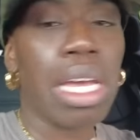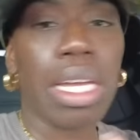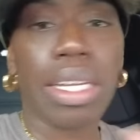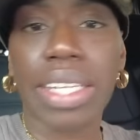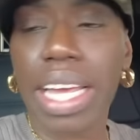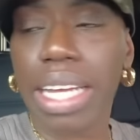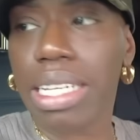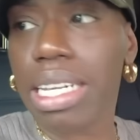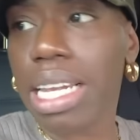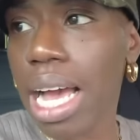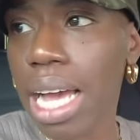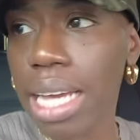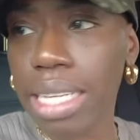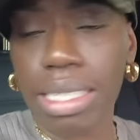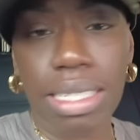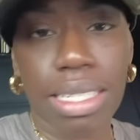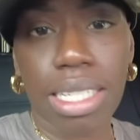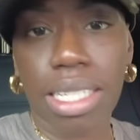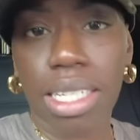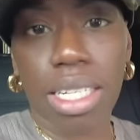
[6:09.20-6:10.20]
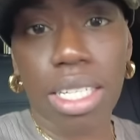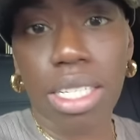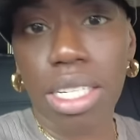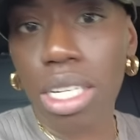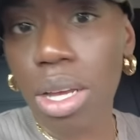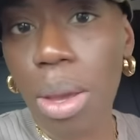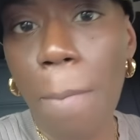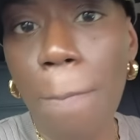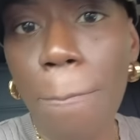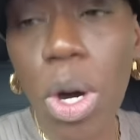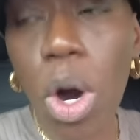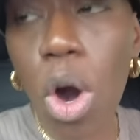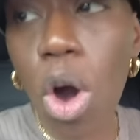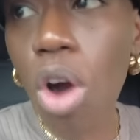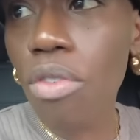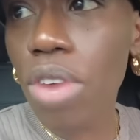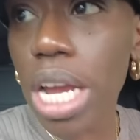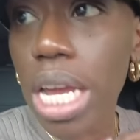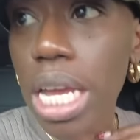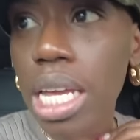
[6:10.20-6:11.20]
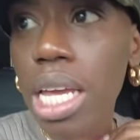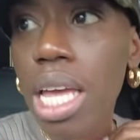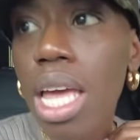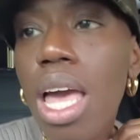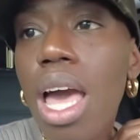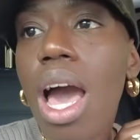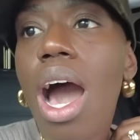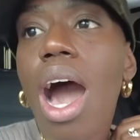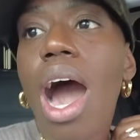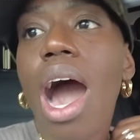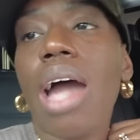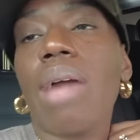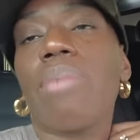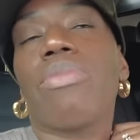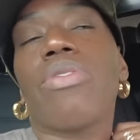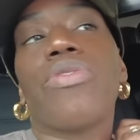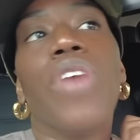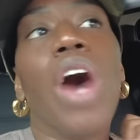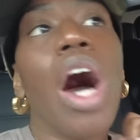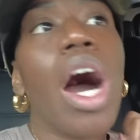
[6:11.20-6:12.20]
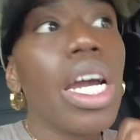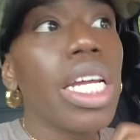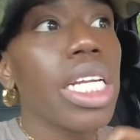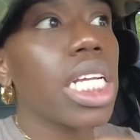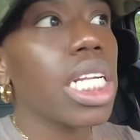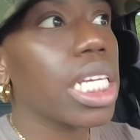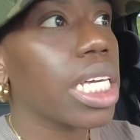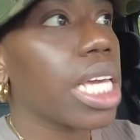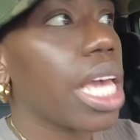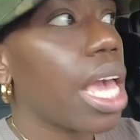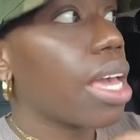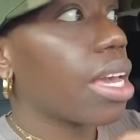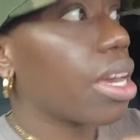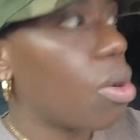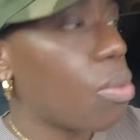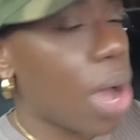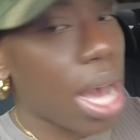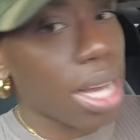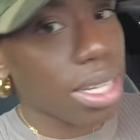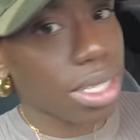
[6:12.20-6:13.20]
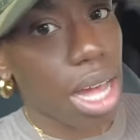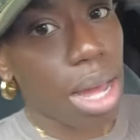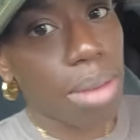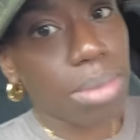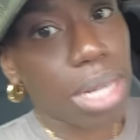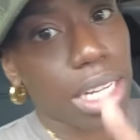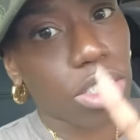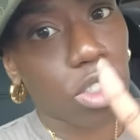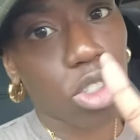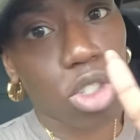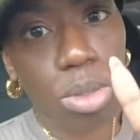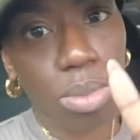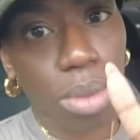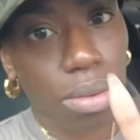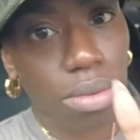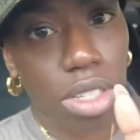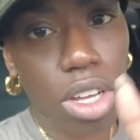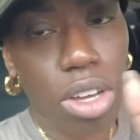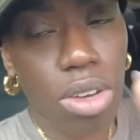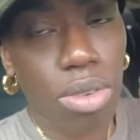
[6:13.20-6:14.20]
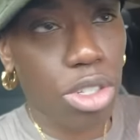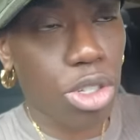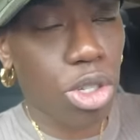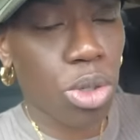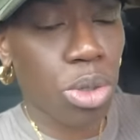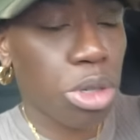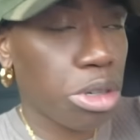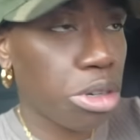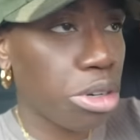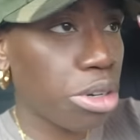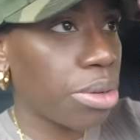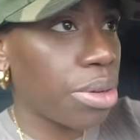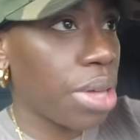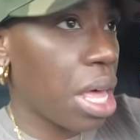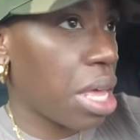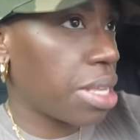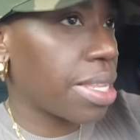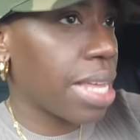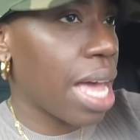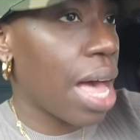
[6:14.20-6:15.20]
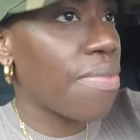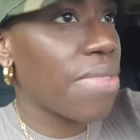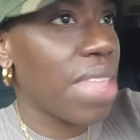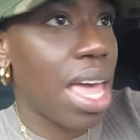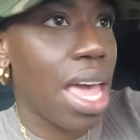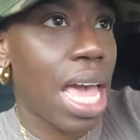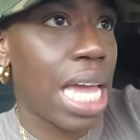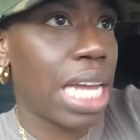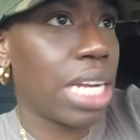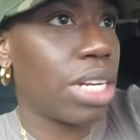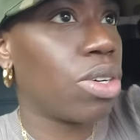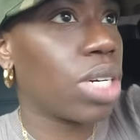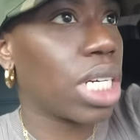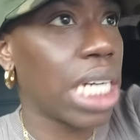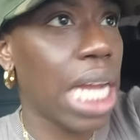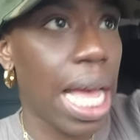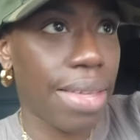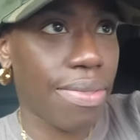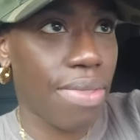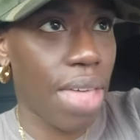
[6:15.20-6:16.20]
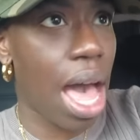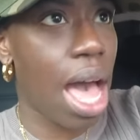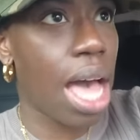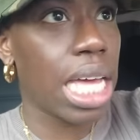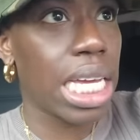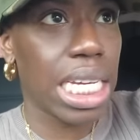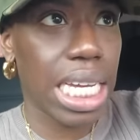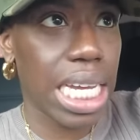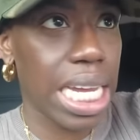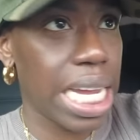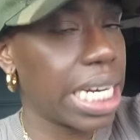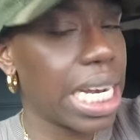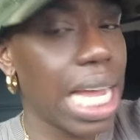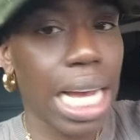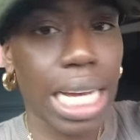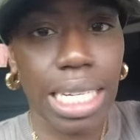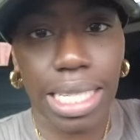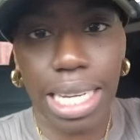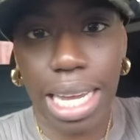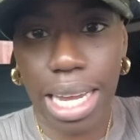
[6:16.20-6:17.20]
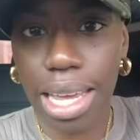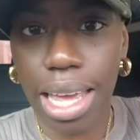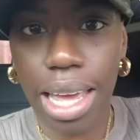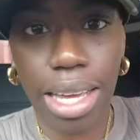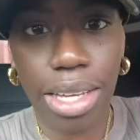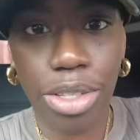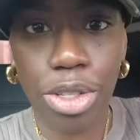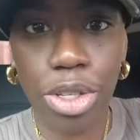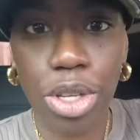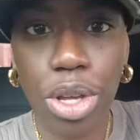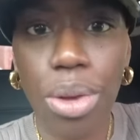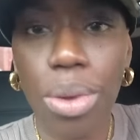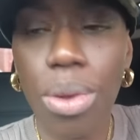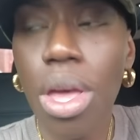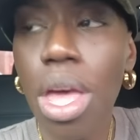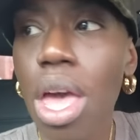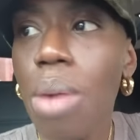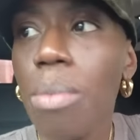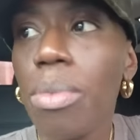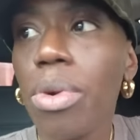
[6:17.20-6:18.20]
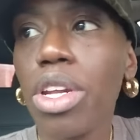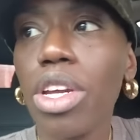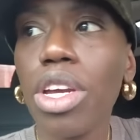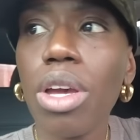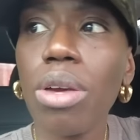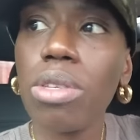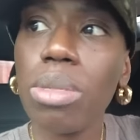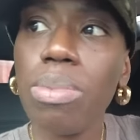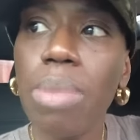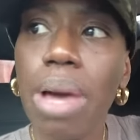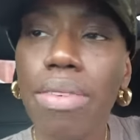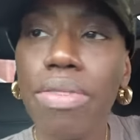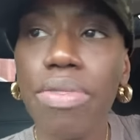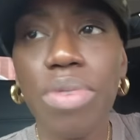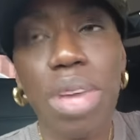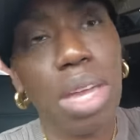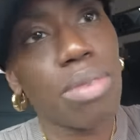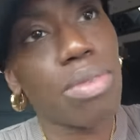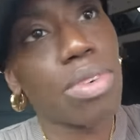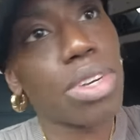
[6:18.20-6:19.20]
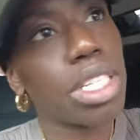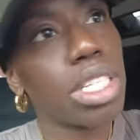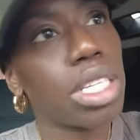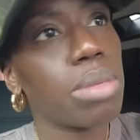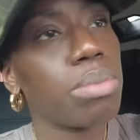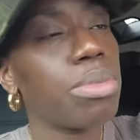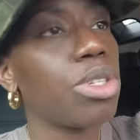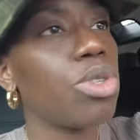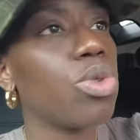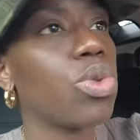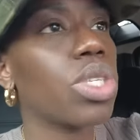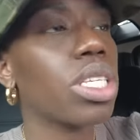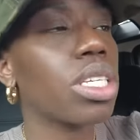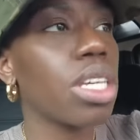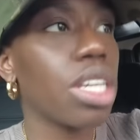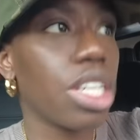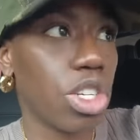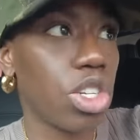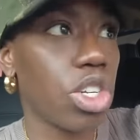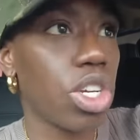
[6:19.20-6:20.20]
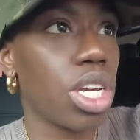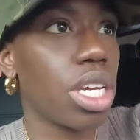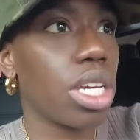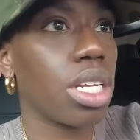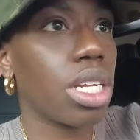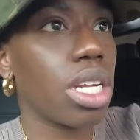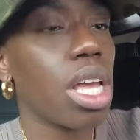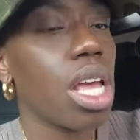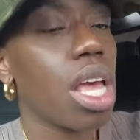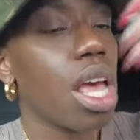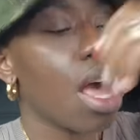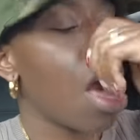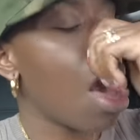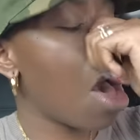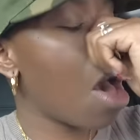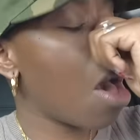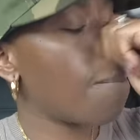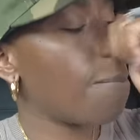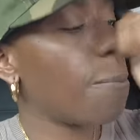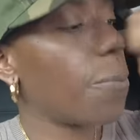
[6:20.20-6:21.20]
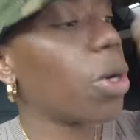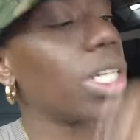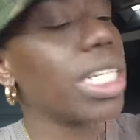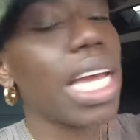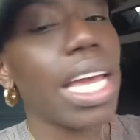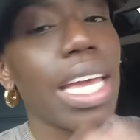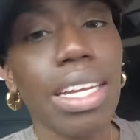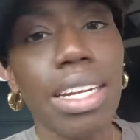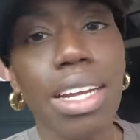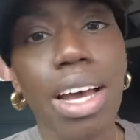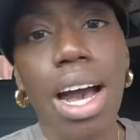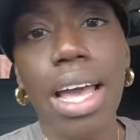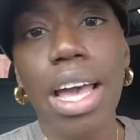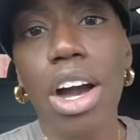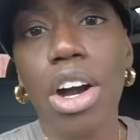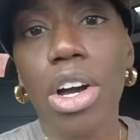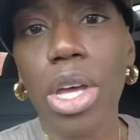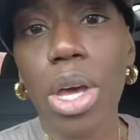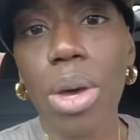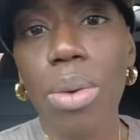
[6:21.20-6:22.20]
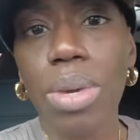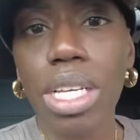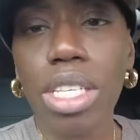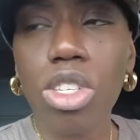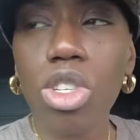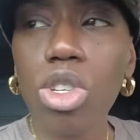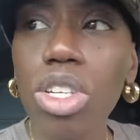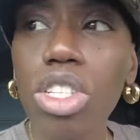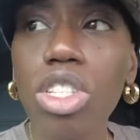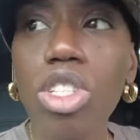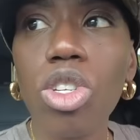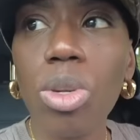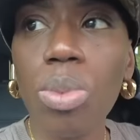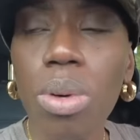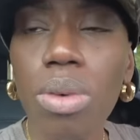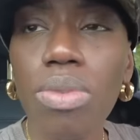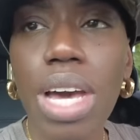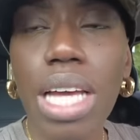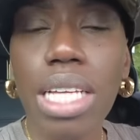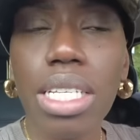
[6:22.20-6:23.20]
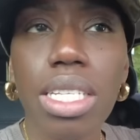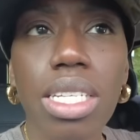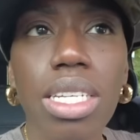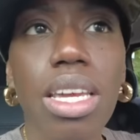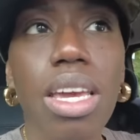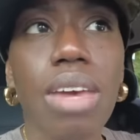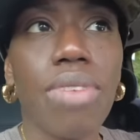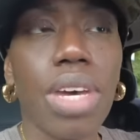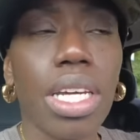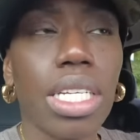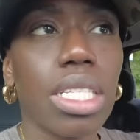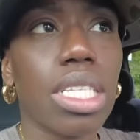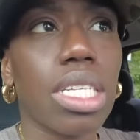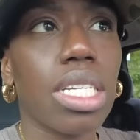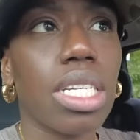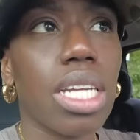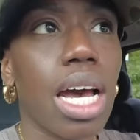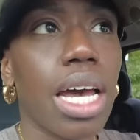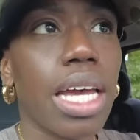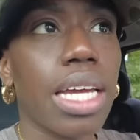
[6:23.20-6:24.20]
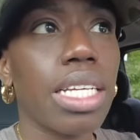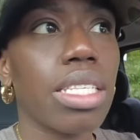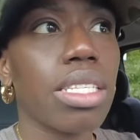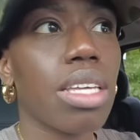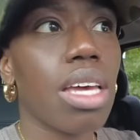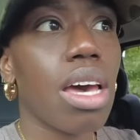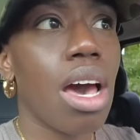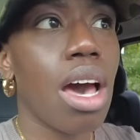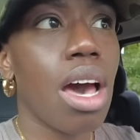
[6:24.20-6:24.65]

Deadlines, da-da-da-da. Boring. I'm finally getting a wax. I'm like 2 months overdue. Girl, down there ain't looked like that in like a decade. So I'm gonna go to my favorite beautician. Bode and I are going to a super fancy event tonight